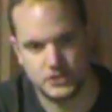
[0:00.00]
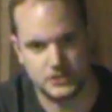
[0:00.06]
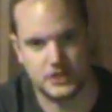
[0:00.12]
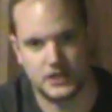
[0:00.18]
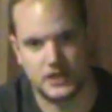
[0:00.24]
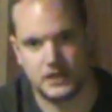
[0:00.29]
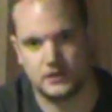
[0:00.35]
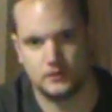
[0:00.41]

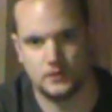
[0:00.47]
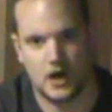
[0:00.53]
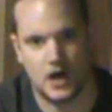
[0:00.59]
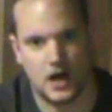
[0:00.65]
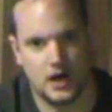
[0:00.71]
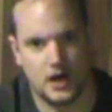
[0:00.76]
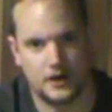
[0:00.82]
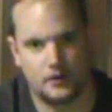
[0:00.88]
He's like,
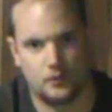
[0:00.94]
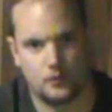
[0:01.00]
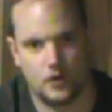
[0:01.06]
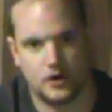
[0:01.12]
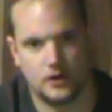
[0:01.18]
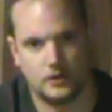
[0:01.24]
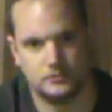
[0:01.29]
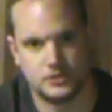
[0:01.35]
nah, I don't
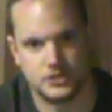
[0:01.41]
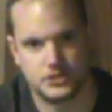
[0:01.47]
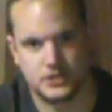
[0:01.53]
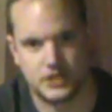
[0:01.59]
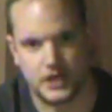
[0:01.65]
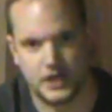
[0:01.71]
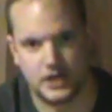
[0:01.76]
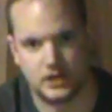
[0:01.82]
want them,
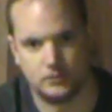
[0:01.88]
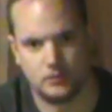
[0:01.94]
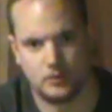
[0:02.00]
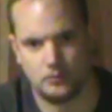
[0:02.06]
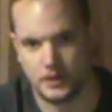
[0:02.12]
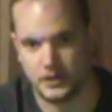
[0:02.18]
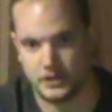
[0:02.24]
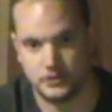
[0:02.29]
just take them.
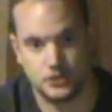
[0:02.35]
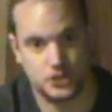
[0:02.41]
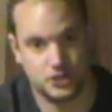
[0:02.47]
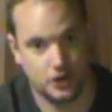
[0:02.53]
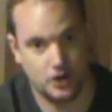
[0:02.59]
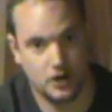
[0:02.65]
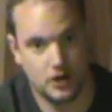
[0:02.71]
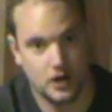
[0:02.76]
I'm like, you
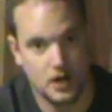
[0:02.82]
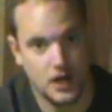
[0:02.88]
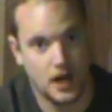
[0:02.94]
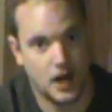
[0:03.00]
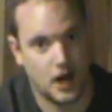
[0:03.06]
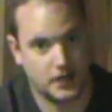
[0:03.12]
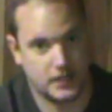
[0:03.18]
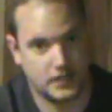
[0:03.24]
sure?
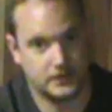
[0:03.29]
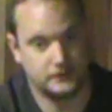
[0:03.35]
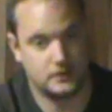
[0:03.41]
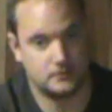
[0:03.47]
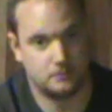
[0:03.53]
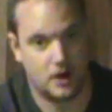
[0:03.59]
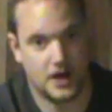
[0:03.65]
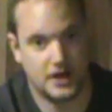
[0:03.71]
I'll give
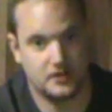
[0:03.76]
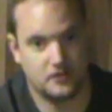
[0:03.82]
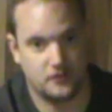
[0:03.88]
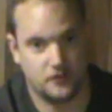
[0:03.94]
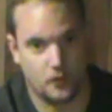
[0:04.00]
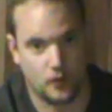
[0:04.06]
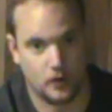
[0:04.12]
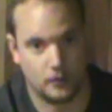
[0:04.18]
you money
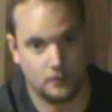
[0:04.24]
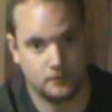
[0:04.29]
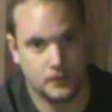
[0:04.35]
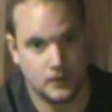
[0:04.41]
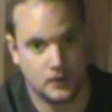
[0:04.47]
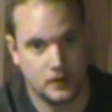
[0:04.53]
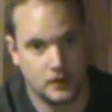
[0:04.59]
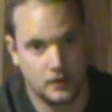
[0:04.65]
for them.
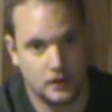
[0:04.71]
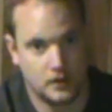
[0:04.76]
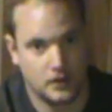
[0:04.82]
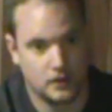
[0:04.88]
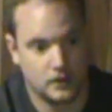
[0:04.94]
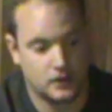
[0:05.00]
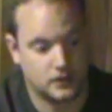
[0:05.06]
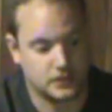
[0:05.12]

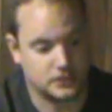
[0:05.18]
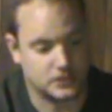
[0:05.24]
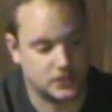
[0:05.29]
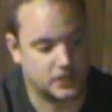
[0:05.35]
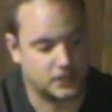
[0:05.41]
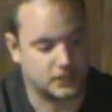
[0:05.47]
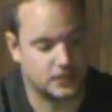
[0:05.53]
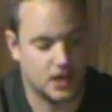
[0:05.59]
He's
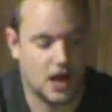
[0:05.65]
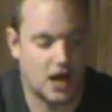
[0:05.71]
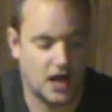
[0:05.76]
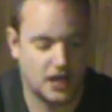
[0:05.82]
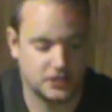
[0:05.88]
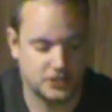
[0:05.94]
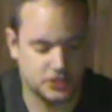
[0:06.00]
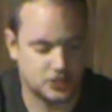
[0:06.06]
like,
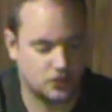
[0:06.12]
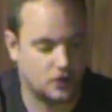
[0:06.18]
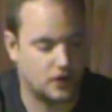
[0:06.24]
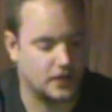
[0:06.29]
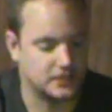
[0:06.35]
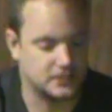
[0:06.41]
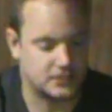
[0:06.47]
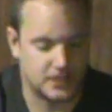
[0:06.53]
nah, just
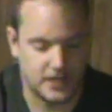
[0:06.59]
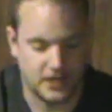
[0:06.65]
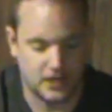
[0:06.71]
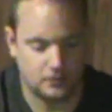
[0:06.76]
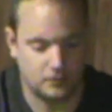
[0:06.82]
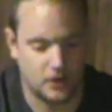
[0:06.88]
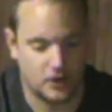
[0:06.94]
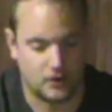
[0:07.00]
go ahead and
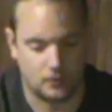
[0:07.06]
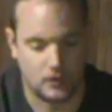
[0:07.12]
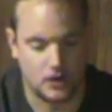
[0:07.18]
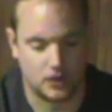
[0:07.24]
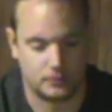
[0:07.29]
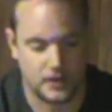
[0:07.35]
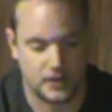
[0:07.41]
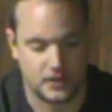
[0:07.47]
take them, I don't
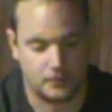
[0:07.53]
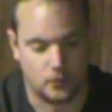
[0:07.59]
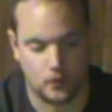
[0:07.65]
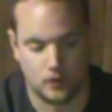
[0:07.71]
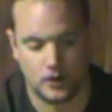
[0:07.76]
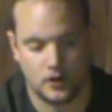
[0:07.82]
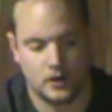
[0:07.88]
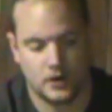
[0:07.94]
want them
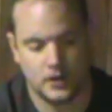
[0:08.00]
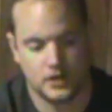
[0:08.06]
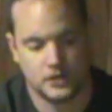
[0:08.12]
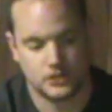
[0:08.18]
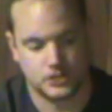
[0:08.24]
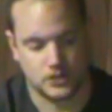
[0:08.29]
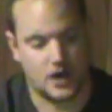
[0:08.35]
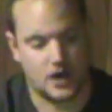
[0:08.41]
anymore.
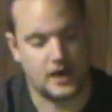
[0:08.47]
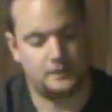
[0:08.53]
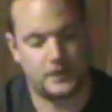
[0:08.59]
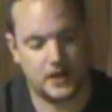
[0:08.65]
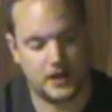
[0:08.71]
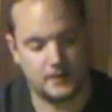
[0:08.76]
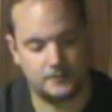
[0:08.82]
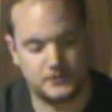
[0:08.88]
So I
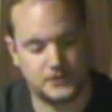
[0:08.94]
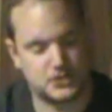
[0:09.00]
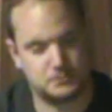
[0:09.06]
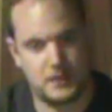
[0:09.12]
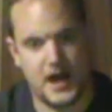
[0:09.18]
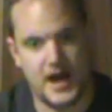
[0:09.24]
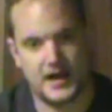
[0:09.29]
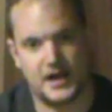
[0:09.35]
pick up
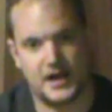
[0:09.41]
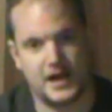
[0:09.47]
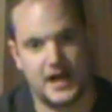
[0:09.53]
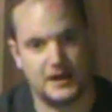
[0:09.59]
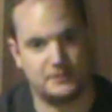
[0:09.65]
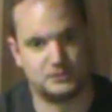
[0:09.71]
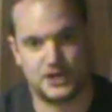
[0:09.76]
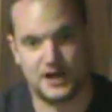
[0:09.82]
this bag of
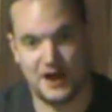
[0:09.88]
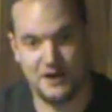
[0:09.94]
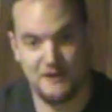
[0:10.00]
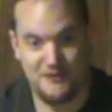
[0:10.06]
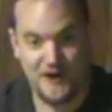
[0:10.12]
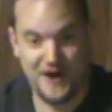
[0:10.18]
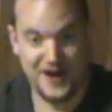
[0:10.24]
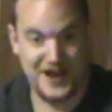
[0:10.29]
games and I
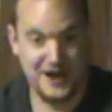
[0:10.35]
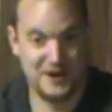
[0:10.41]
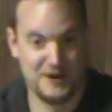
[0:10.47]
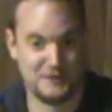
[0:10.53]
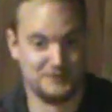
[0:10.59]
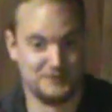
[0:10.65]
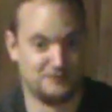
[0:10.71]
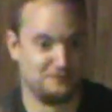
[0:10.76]

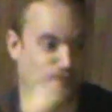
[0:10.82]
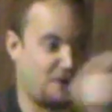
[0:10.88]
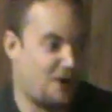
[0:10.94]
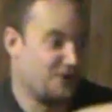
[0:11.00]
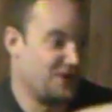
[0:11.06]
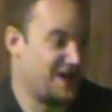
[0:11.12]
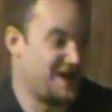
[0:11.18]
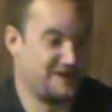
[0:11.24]
fucking
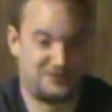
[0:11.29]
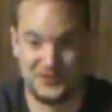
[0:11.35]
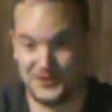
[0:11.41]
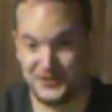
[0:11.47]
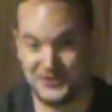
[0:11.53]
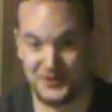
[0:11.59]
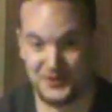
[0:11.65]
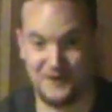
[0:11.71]
pull out
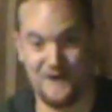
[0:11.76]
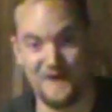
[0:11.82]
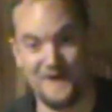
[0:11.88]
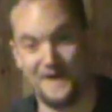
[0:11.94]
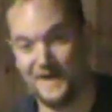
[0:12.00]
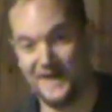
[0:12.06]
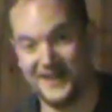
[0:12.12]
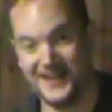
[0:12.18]
the
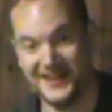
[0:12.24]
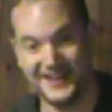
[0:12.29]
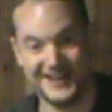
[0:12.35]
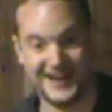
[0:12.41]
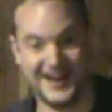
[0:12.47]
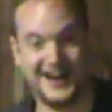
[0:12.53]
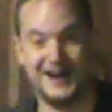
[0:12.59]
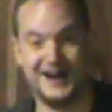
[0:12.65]
door.
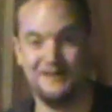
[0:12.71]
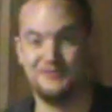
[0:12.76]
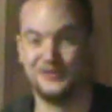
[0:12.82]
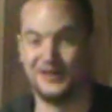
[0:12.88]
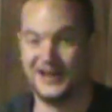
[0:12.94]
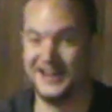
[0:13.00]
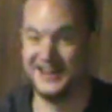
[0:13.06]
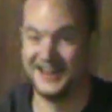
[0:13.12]
I'm
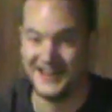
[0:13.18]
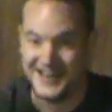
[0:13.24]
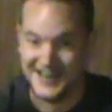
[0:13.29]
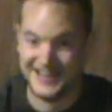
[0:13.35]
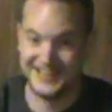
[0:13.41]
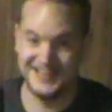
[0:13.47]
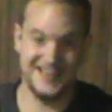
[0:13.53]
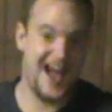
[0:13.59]
like,
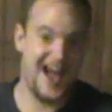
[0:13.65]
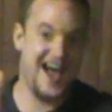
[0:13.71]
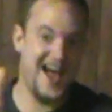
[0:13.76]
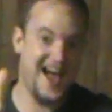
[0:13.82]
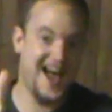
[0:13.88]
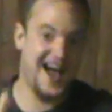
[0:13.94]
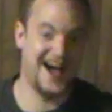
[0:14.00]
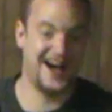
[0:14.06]

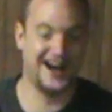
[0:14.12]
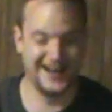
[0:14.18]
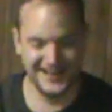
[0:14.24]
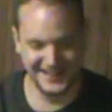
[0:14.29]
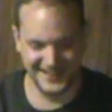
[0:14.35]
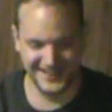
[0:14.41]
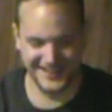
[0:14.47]
yeah!